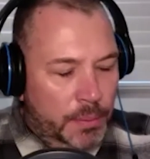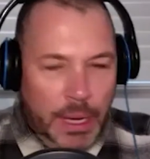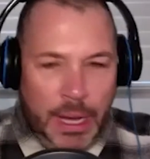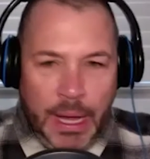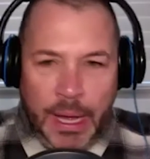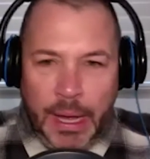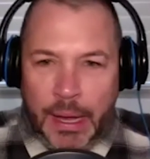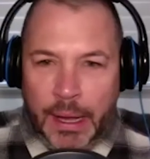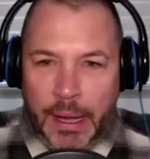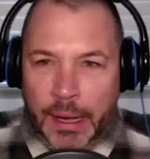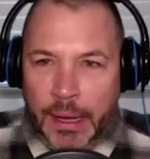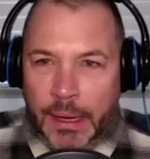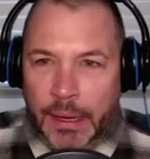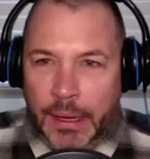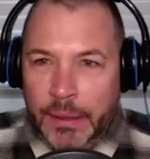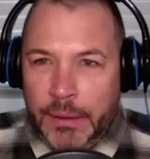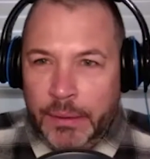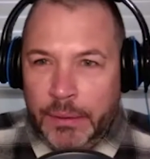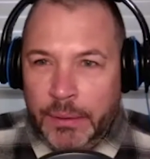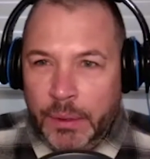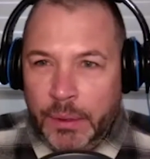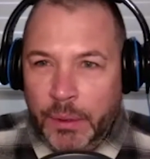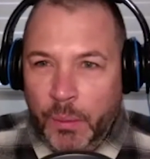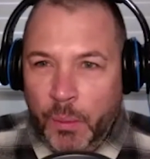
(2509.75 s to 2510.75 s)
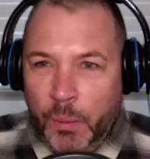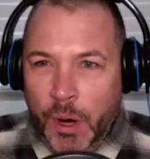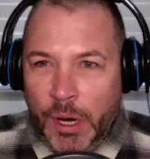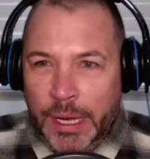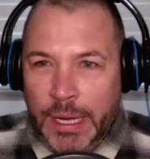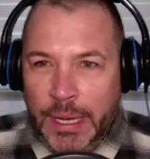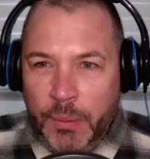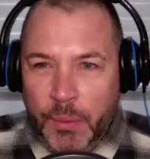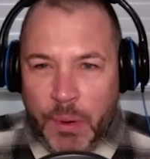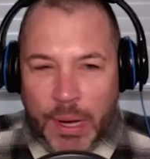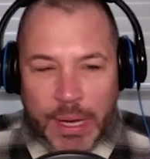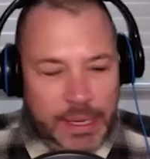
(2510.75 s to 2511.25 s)

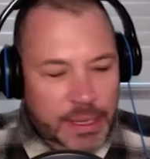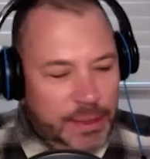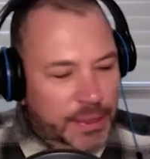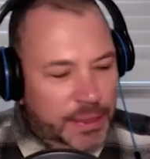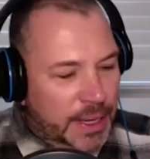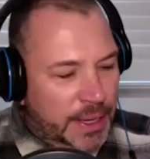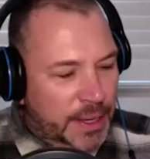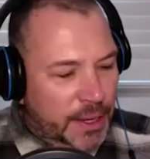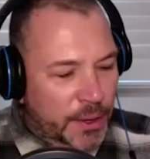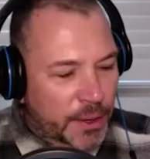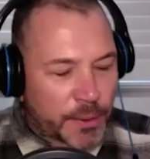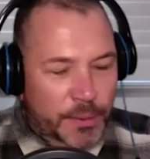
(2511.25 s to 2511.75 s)
Wongy, where can they go?